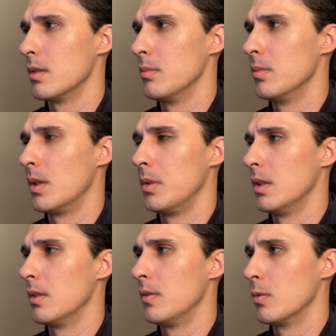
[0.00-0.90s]
I mean, if
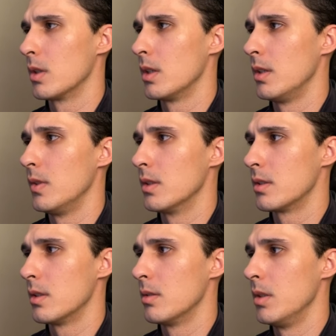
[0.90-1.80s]
you work in Eevee, it's gonna
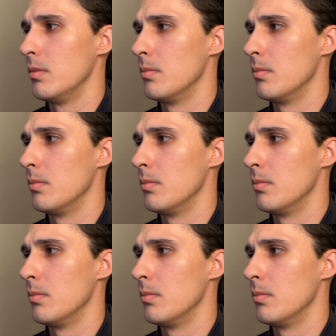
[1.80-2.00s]
be